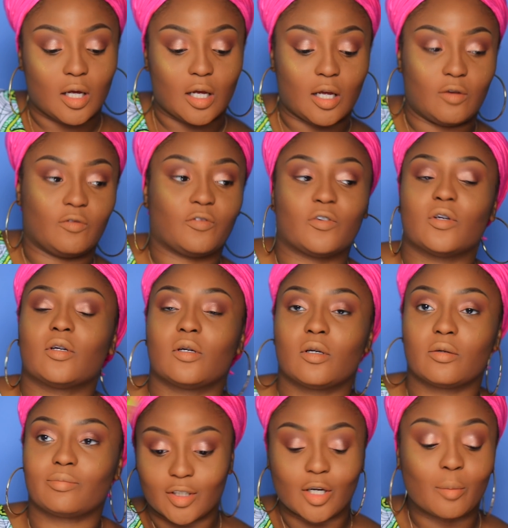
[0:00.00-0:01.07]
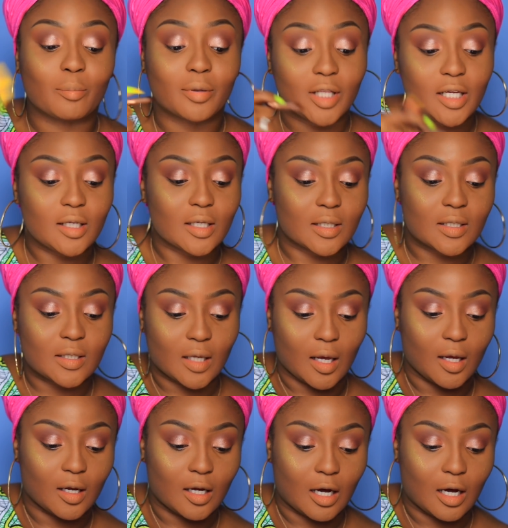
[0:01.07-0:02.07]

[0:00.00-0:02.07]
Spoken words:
And for completeness sake,